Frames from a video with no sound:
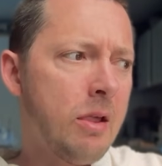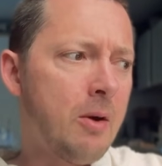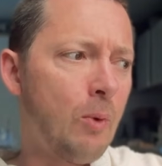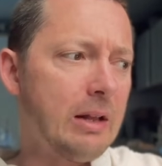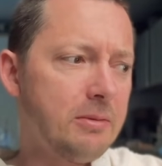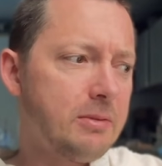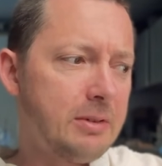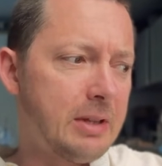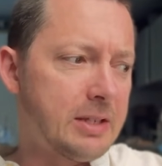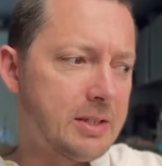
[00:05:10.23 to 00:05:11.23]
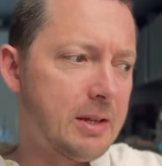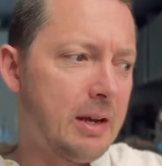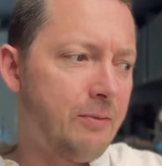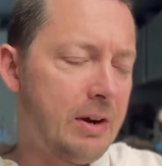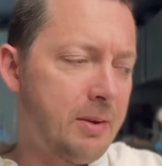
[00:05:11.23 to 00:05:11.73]
Well, there's
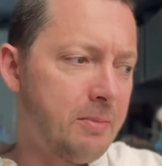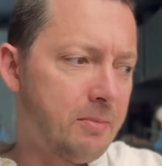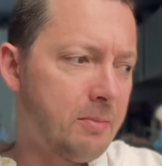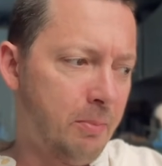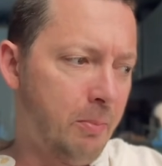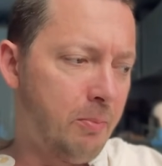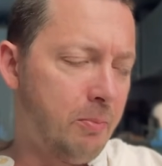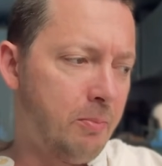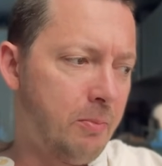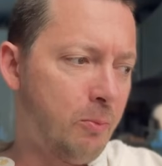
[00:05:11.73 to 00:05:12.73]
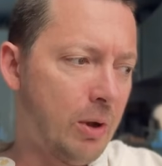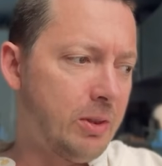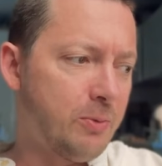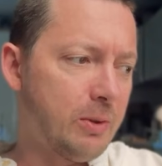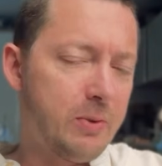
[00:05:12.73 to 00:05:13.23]
a very
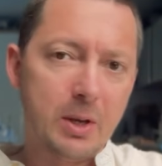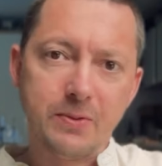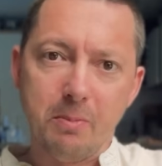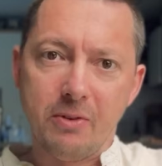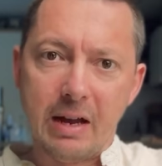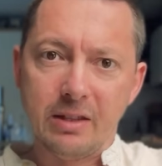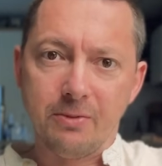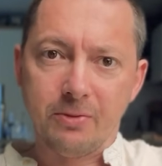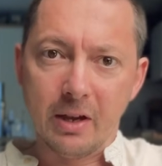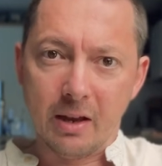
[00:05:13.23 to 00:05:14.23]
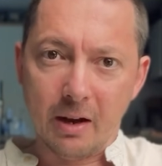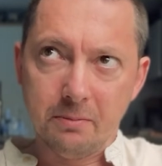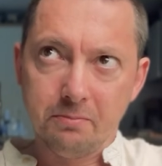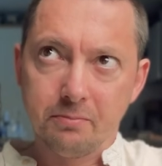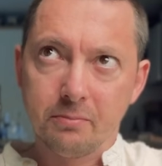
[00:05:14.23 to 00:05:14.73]
wonderful philosopher, Miranda
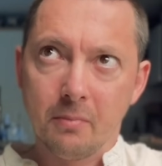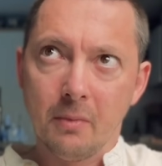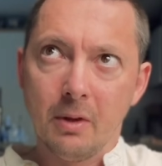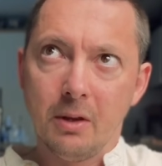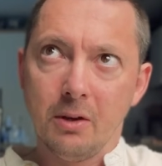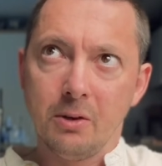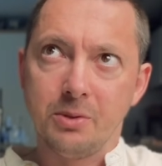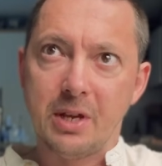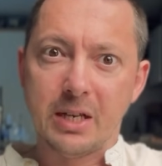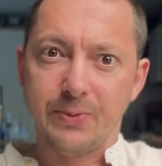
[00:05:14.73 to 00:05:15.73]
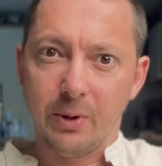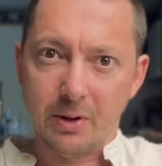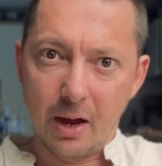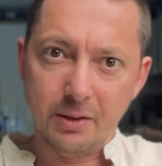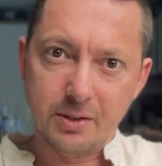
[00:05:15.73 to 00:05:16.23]
Fricker, who takes for
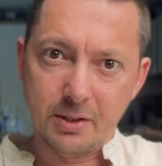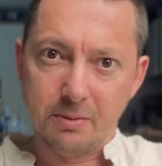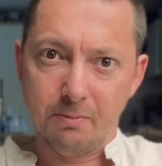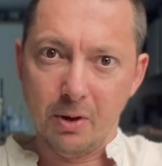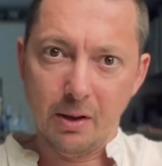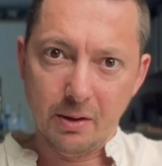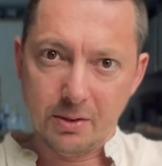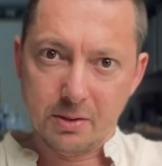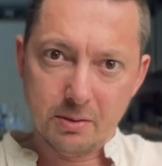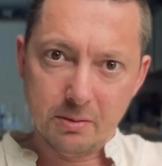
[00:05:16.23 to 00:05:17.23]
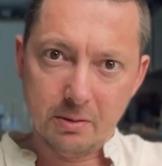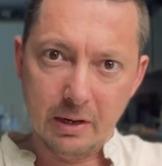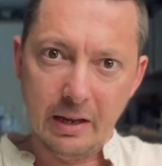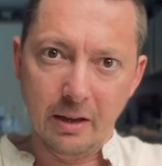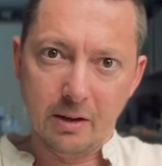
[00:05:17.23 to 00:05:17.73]
granted Bernard's
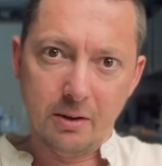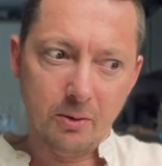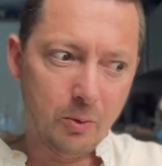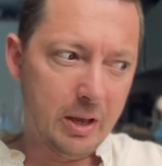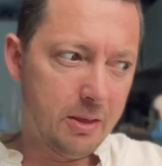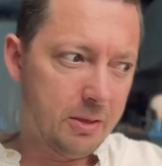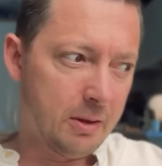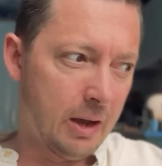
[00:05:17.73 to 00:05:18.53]
link with